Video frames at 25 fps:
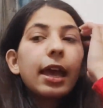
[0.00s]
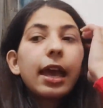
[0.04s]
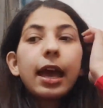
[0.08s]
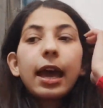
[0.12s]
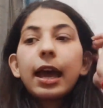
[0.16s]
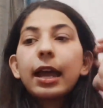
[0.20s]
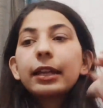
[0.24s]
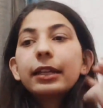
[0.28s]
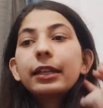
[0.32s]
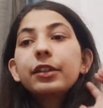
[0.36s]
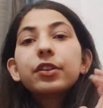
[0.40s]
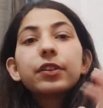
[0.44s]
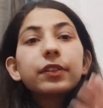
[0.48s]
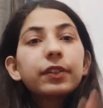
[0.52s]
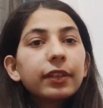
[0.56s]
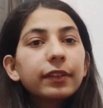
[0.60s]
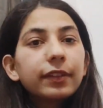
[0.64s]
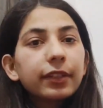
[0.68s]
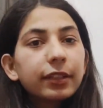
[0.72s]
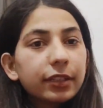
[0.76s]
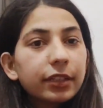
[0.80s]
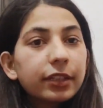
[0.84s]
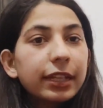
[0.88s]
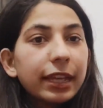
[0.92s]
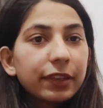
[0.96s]
and it results
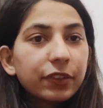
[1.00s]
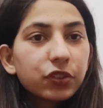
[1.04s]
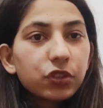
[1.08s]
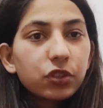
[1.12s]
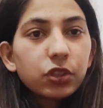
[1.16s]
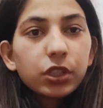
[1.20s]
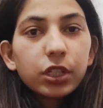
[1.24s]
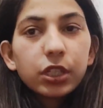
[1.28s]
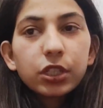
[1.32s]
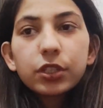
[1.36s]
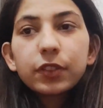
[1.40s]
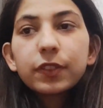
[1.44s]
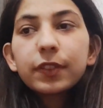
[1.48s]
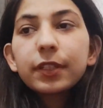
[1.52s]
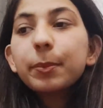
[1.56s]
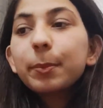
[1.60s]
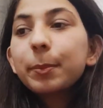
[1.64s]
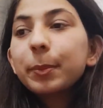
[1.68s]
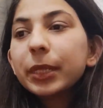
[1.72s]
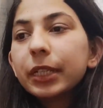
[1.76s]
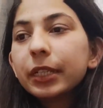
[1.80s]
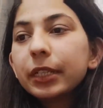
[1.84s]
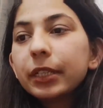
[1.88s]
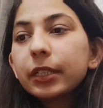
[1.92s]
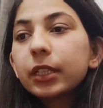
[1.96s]
in the texture changes in
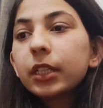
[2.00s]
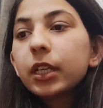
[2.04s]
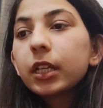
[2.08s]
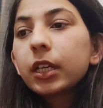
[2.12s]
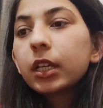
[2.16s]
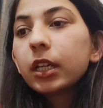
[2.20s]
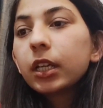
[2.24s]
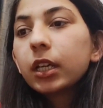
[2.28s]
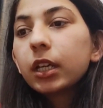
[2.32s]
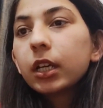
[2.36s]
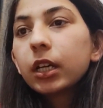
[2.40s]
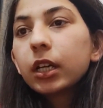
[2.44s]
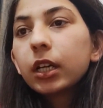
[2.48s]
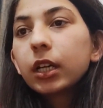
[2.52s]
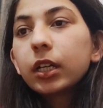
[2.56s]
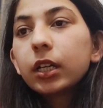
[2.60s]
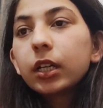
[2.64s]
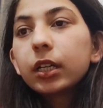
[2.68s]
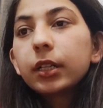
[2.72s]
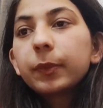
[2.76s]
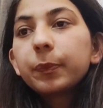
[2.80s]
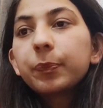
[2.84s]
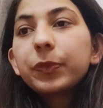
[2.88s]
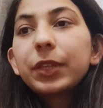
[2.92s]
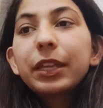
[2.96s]
meat.
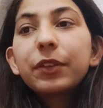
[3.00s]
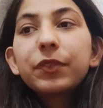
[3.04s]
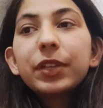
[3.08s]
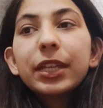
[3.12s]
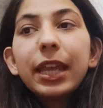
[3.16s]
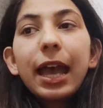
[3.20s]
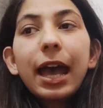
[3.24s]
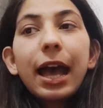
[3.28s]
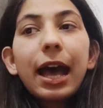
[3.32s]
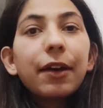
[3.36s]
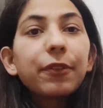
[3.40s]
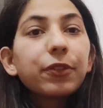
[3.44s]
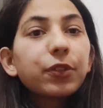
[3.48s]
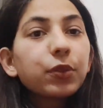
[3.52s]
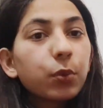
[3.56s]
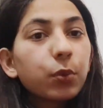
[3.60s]
Then we have